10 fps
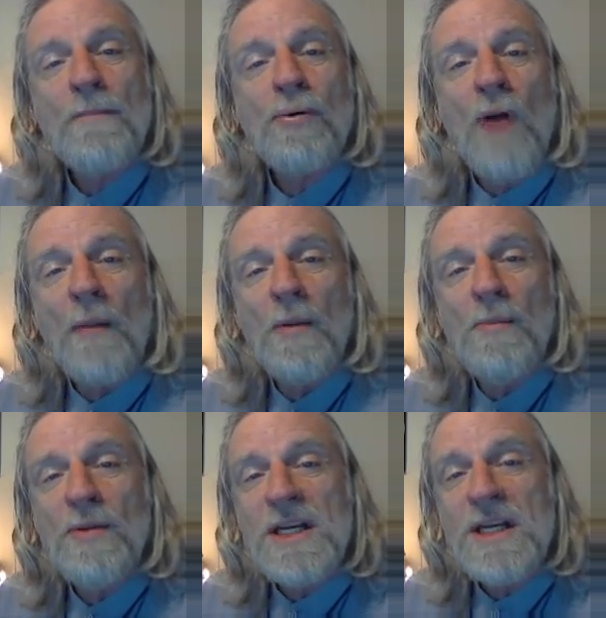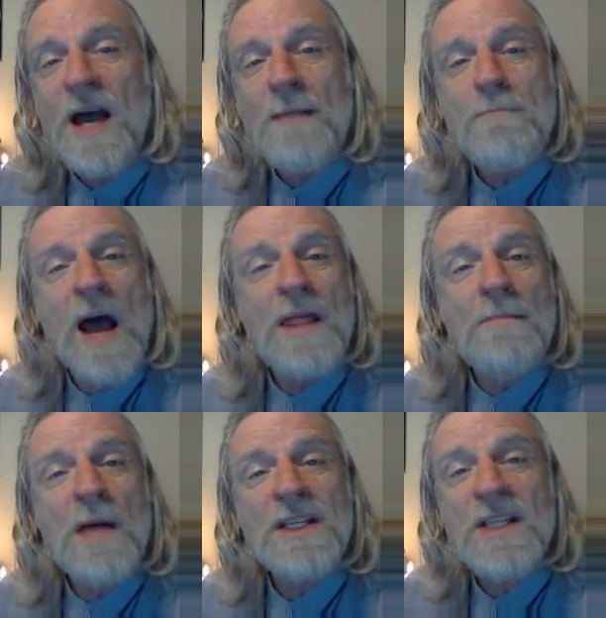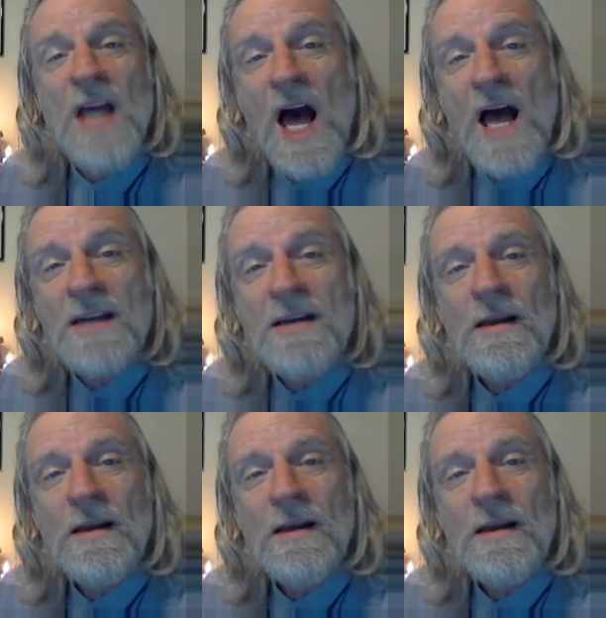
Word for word: probably done by the Mossad